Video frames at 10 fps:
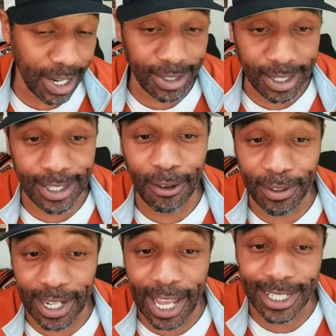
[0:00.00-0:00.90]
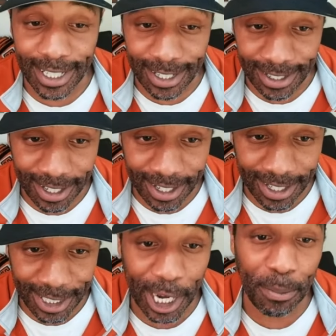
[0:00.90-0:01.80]
not that's definitely an
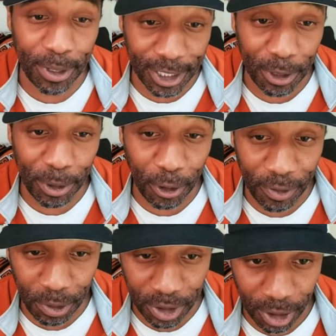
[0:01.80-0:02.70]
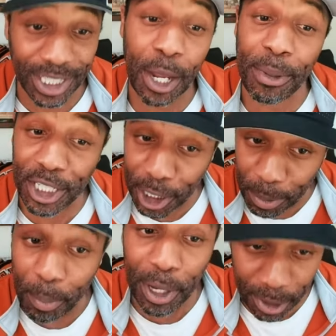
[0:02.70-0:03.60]
SEC championship in your future, or championship
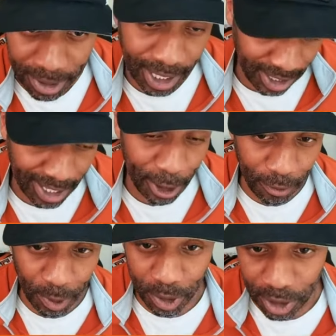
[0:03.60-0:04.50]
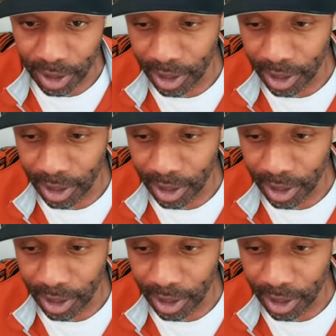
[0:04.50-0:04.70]
appearance, I should say, in your future.